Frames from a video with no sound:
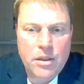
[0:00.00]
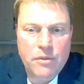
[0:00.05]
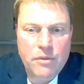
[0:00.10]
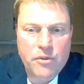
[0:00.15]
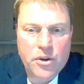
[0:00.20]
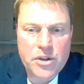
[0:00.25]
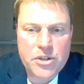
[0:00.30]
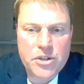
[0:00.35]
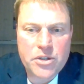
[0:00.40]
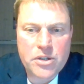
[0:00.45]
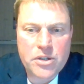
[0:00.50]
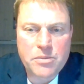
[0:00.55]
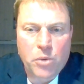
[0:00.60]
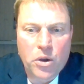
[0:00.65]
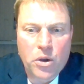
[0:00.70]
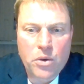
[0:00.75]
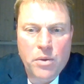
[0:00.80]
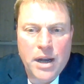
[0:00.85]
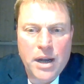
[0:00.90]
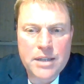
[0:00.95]
First the
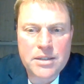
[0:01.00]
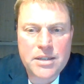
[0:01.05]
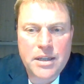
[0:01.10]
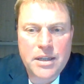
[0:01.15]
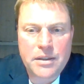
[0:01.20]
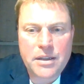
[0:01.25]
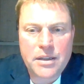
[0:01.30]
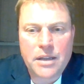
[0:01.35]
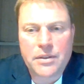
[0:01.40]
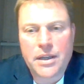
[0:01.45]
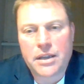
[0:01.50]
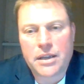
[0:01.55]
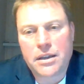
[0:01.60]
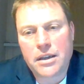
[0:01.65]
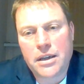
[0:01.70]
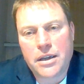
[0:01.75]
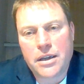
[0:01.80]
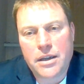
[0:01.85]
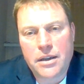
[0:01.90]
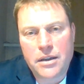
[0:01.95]
smaller ones, and then
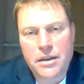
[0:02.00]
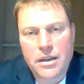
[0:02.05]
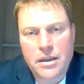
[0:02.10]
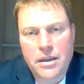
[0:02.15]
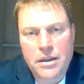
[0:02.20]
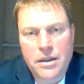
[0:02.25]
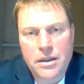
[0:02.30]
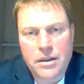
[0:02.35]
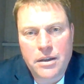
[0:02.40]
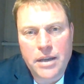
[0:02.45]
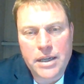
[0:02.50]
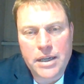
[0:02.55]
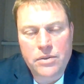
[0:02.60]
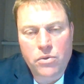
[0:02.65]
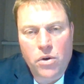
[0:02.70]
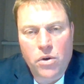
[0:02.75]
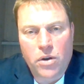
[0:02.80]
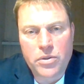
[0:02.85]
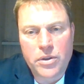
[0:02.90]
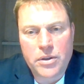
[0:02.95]

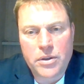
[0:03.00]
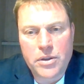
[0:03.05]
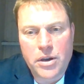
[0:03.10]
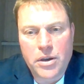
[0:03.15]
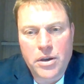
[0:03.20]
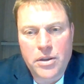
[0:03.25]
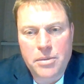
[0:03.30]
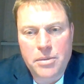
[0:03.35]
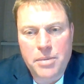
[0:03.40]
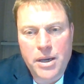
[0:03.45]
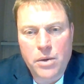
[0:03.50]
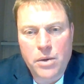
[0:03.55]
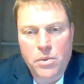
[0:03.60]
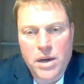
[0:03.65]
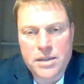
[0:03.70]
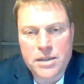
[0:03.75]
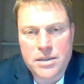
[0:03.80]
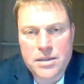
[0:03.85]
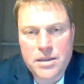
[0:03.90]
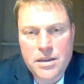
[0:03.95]
later on the bigger
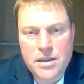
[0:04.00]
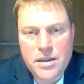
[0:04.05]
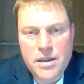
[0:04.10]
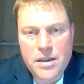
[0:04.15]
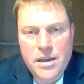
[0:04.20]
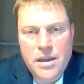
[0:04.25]
ones.